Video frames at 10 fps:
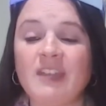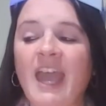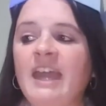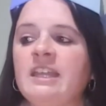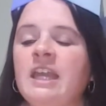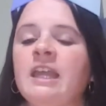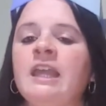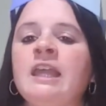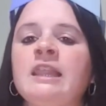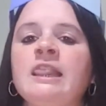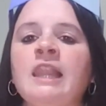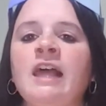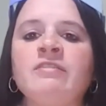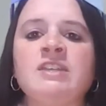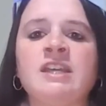And he
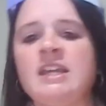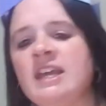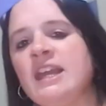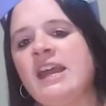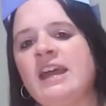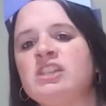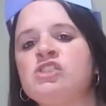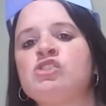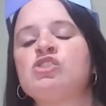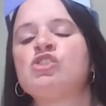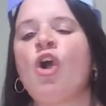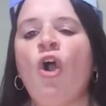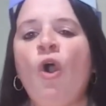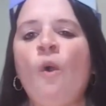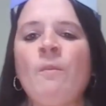loved it. He had
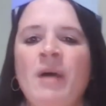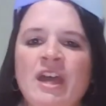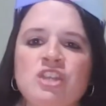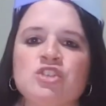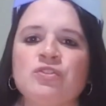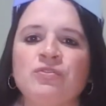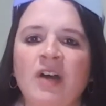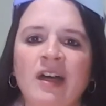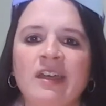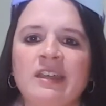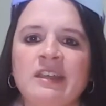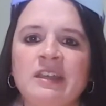so much fun